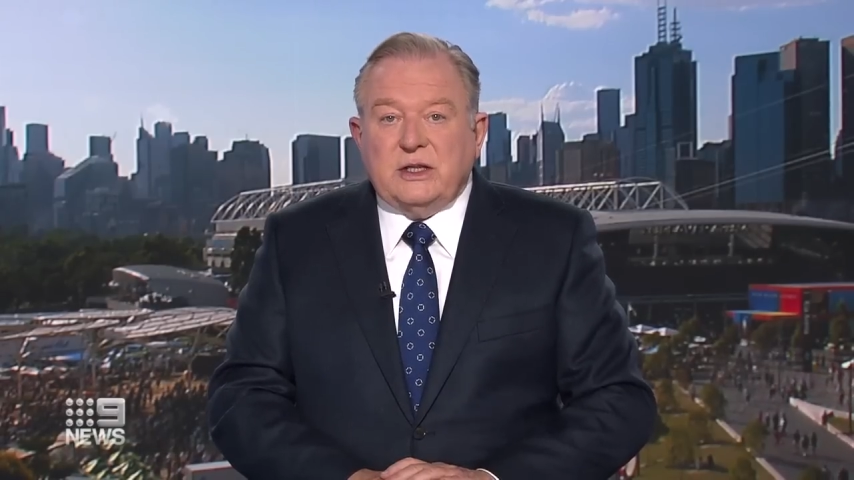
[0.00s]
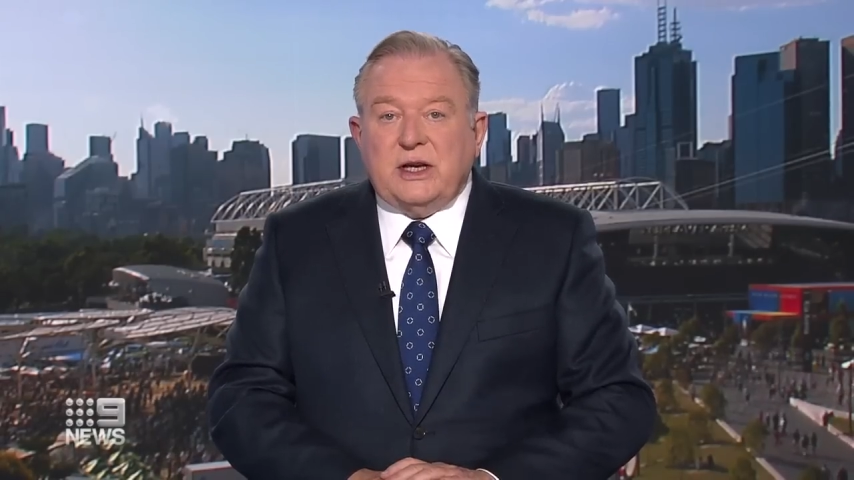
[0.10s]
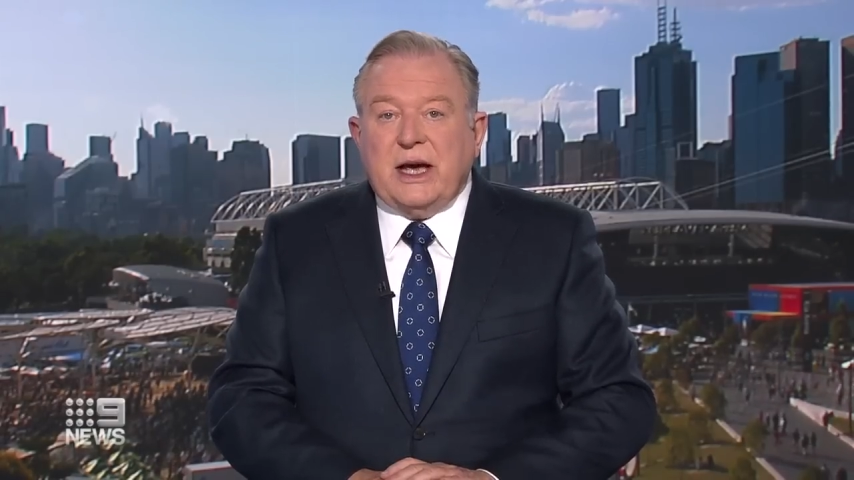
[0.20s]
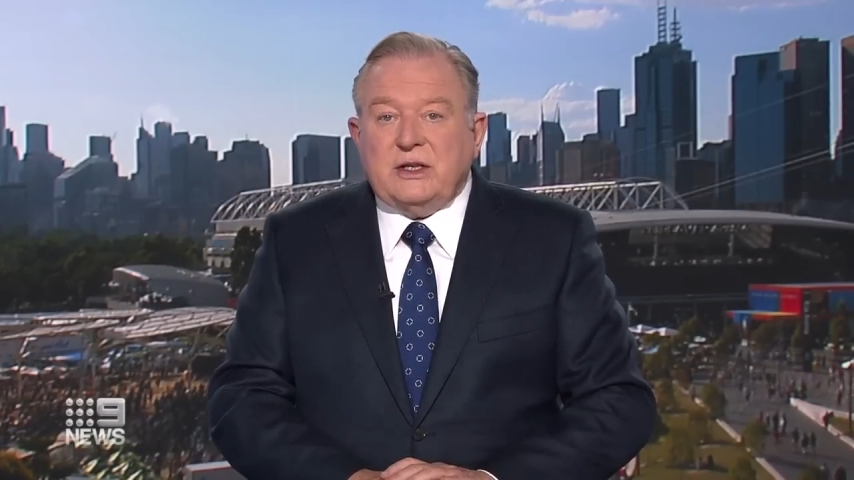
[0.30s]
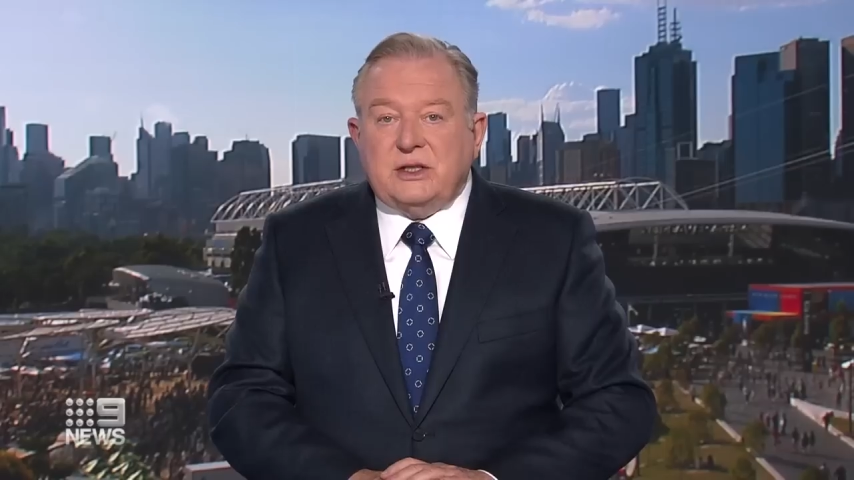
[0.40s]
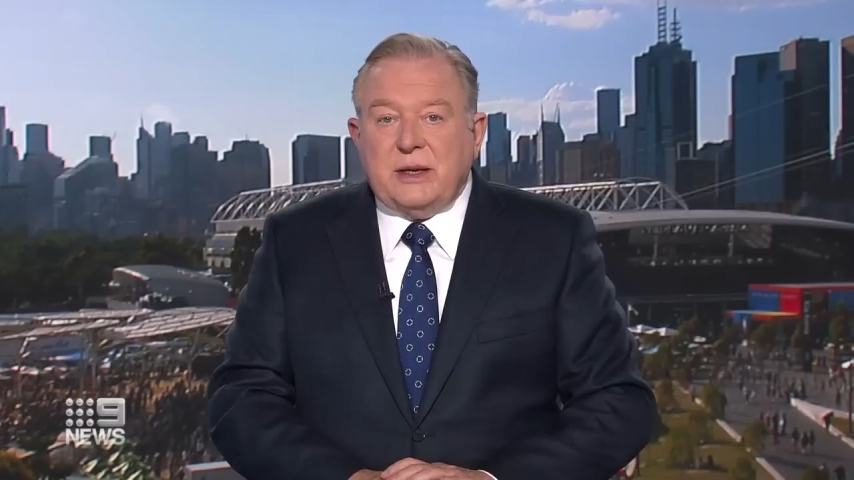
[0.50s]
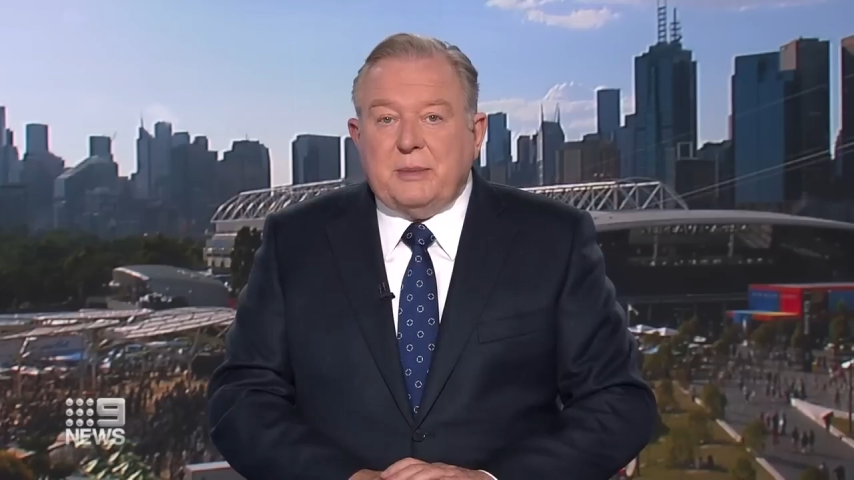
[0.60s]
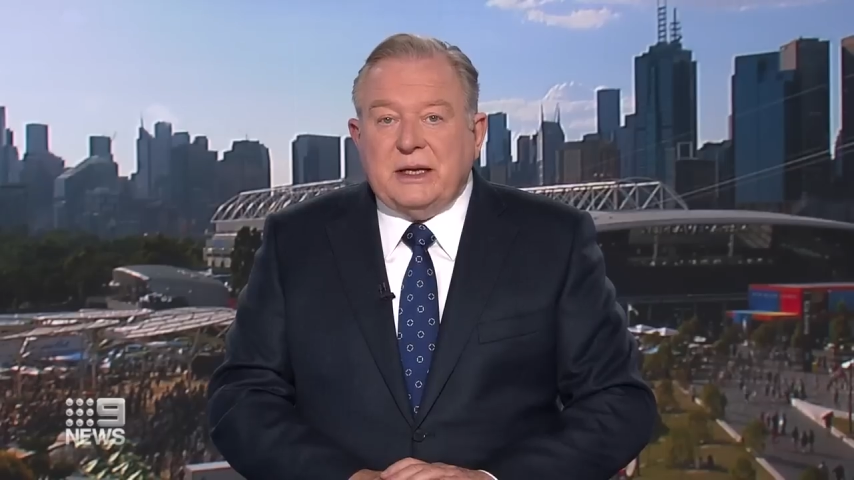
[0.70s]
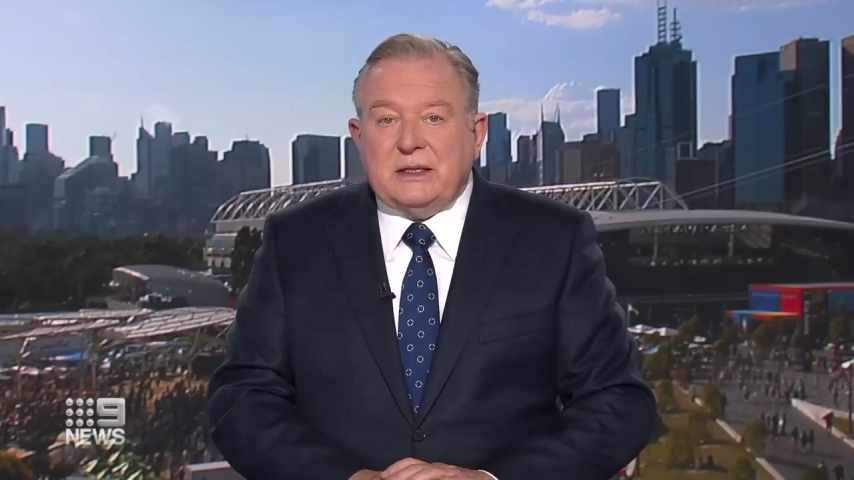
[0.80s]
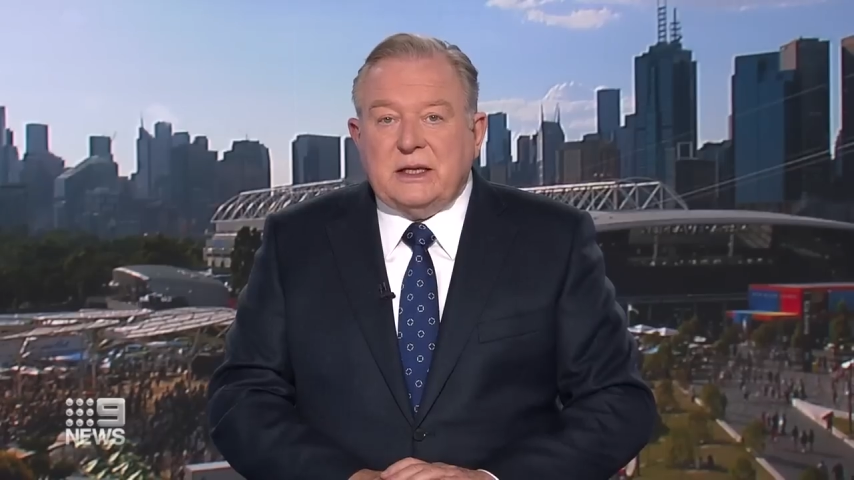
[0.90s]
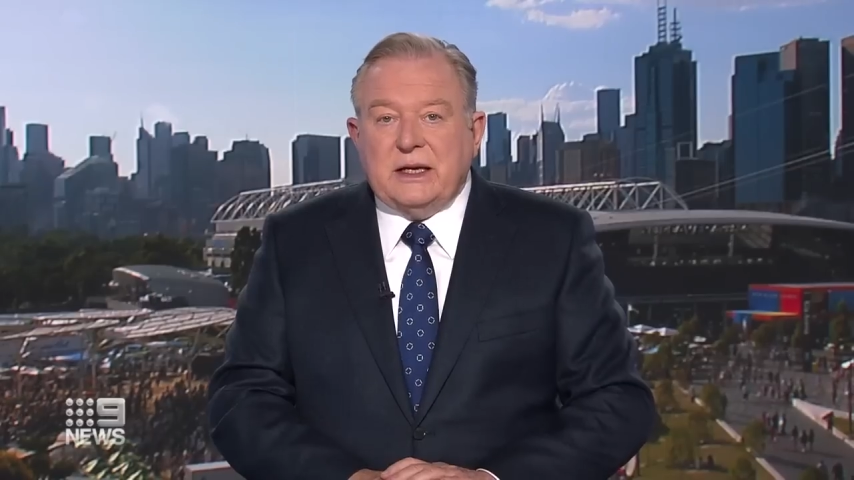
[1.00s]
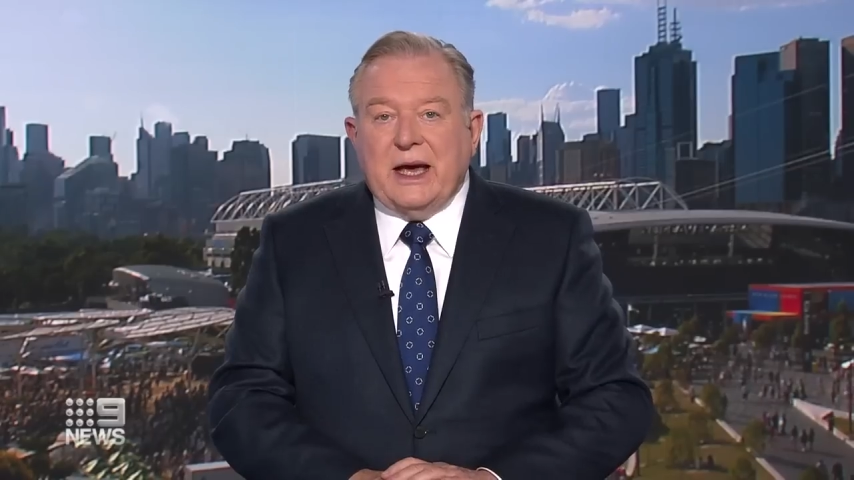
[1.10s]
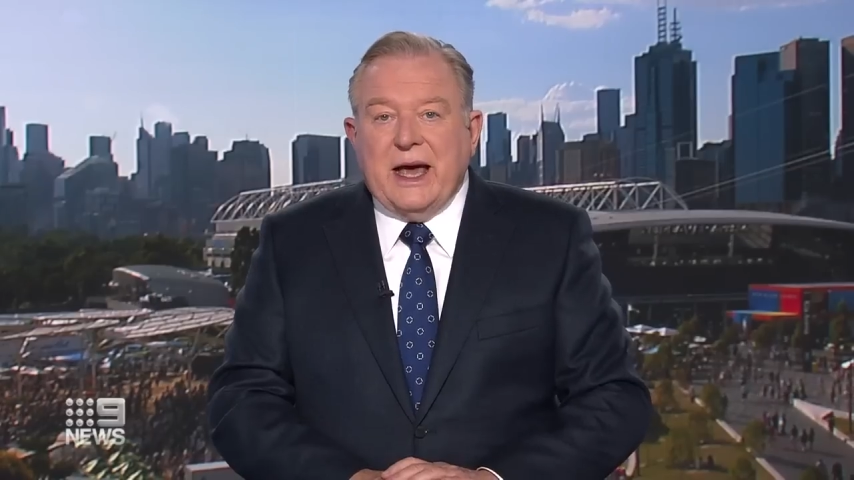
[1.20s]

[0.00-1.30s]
ChatGPT